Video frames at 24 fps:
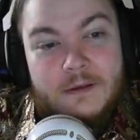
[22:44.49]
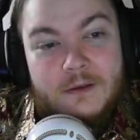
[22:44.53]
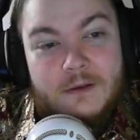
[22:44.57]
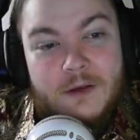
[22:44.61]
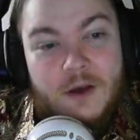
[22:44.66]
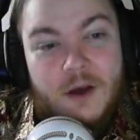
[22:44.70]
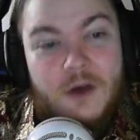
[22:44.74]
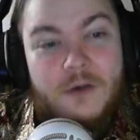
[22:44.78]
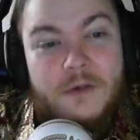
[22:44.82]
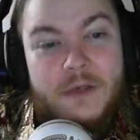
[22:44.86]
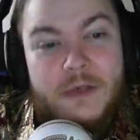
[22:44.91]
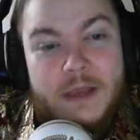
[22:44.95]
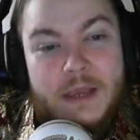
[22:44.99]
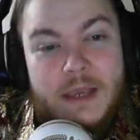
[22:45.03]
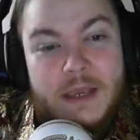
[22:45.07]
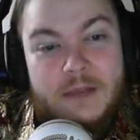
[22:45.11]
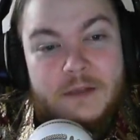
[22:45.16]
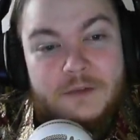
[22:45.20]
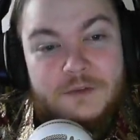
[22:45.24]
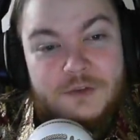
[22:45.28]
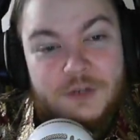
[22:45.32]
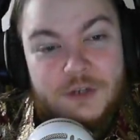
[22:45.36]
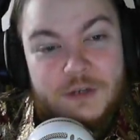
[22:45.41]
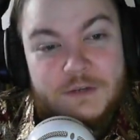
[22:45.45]
calling it
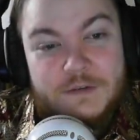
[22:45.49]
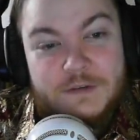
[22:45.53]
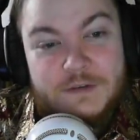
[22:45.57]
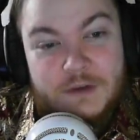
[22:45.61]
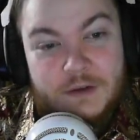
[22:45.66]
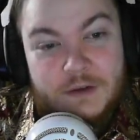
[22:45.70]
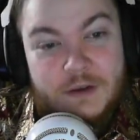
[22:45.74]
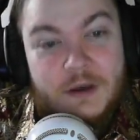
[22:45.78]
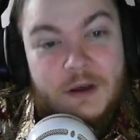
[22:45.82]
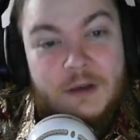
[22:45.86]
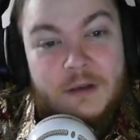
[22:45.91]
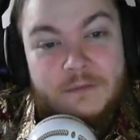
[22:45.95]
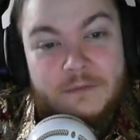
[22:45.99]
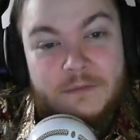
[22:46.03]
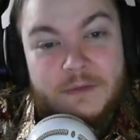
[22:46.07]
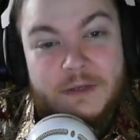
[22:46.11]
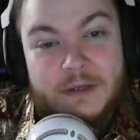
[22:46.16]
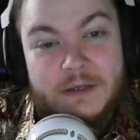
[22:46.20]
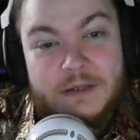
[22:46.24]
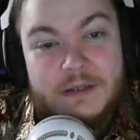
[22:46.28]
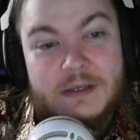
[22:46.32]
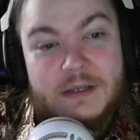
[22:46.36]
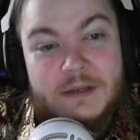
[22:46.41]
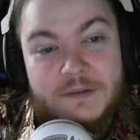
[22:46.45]
just a
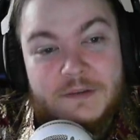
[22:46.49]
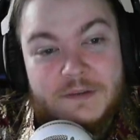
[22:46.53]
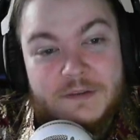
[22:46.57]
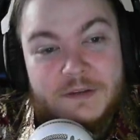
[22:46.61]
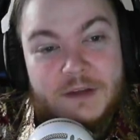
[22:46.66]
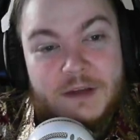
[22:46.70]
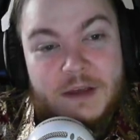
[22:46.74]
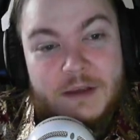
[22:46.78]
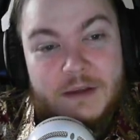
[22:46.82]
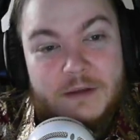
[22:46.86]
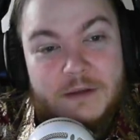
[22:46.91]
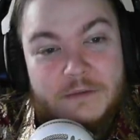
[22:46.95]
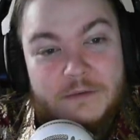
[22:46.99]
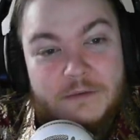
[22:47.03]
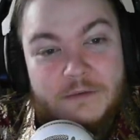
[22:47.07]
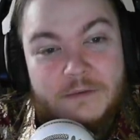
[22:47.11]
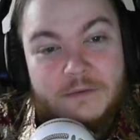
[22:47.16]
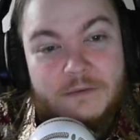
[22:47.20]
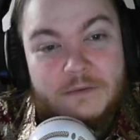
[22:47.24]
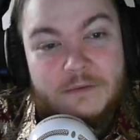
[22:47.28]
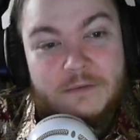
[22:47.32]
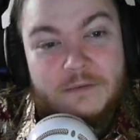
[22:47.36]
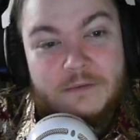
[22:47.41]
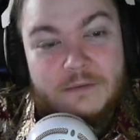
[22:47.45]
conflict is a
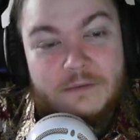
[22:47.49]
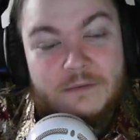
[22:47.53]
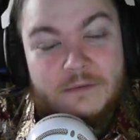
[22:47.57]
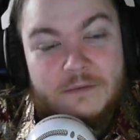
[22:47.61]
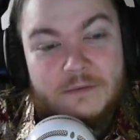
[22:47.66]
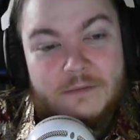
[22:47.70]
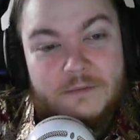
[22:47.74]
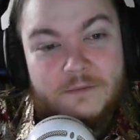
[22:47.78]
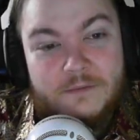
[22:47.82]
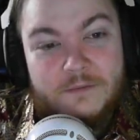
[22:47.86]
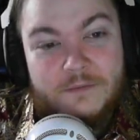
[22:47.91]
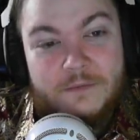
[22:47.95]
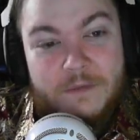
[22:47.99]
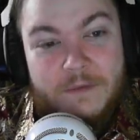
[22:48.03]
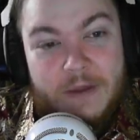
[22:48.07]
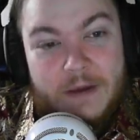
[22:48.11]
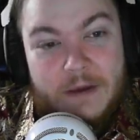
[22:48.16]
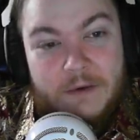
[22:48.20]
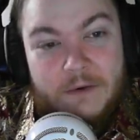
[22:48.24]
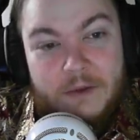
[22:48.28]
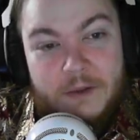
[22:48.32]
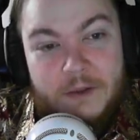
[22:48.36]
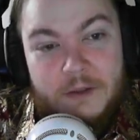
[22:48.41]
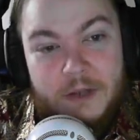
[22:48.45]

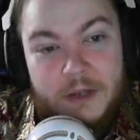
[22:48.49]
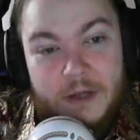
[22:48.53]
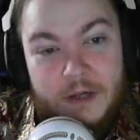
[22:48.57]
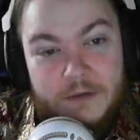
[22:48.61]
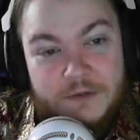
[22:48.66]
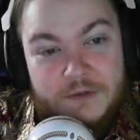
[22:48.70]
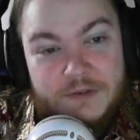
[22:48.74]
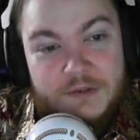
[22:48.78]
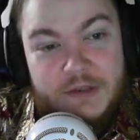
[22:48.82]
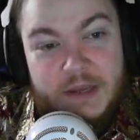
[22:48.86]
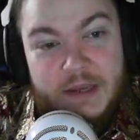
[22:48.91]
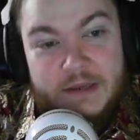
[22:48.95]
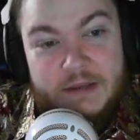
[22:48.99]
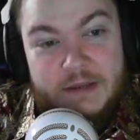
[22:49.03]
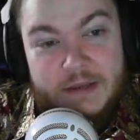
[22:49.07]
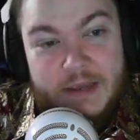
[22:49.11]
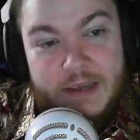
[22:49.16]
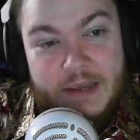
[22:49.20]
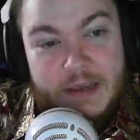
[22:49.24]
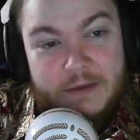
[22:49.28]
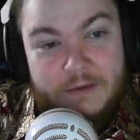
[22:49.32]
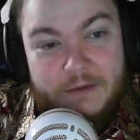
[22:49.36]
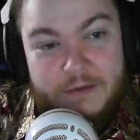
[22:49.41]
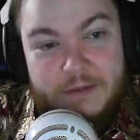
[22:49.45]
very large
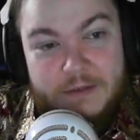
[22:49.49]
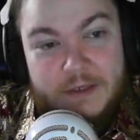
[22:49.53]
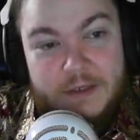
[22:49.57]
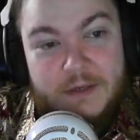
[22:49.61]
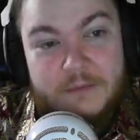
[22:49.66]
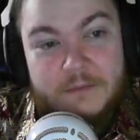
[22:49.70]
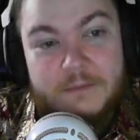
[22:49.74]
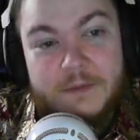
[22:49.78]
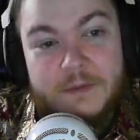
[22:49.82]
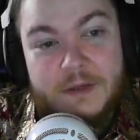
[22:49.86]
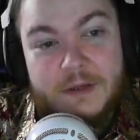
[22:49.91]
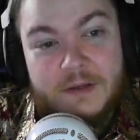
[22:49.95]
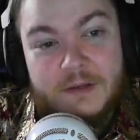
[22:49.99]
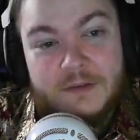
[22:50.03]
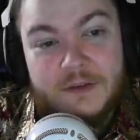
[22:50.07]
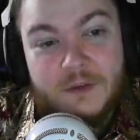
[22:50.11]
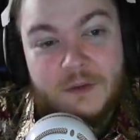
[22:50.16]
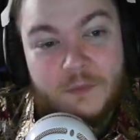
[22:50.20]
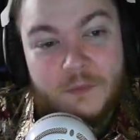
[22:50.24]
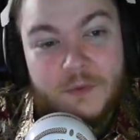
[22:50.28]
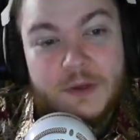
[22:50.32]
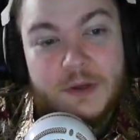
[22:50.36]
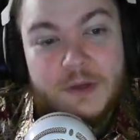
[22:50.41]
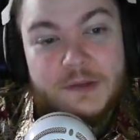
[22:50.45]
technicality, because
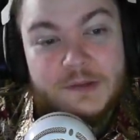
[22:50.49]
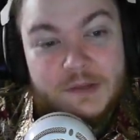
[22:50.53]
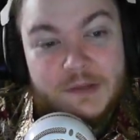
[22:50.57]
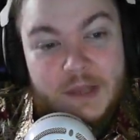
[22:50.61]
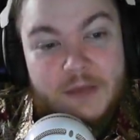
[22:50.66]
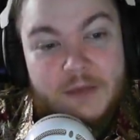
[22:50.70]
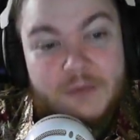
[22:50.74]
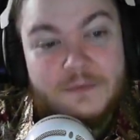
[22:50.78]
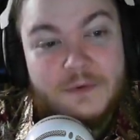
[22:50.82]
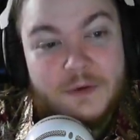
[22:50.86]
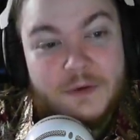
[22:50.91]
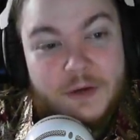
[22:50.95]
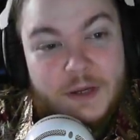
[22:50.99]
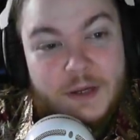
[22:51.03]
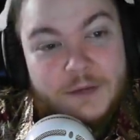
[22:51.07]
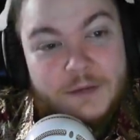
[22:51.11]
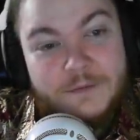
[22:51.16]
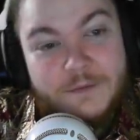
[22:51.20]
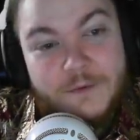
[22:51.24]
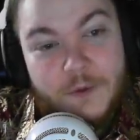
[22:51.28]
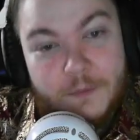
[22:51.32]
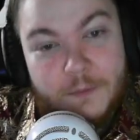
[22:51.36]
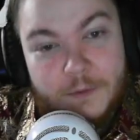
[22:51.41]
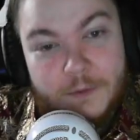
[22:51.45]
there was never a
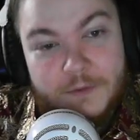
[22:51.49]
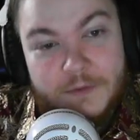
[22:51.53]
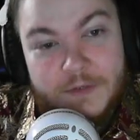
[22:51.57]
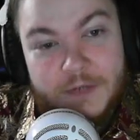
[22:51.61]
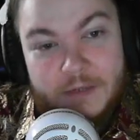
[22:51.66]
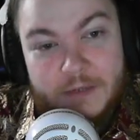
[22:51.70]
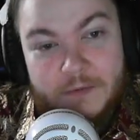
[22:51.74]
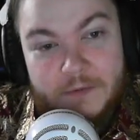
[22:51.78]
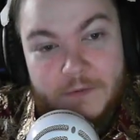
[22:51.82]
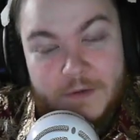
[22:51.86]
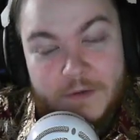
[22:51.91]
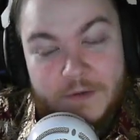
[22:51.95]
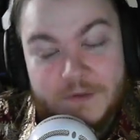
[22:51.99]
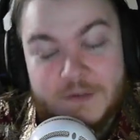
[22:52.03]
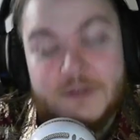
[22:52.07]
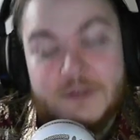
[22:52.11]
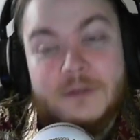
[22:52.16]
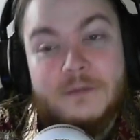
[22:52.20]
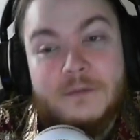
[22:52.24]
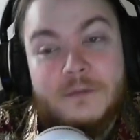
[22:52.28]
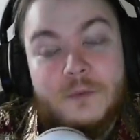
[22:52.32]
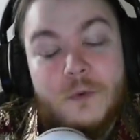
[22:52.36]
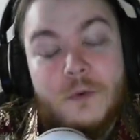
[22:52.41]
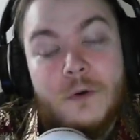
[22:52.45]
formal declaration
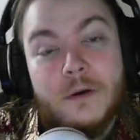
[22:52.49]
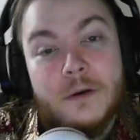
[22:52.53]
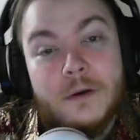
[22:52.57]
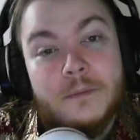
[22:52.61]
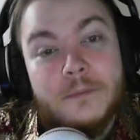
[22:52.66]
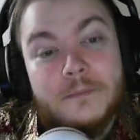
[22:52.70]
of war.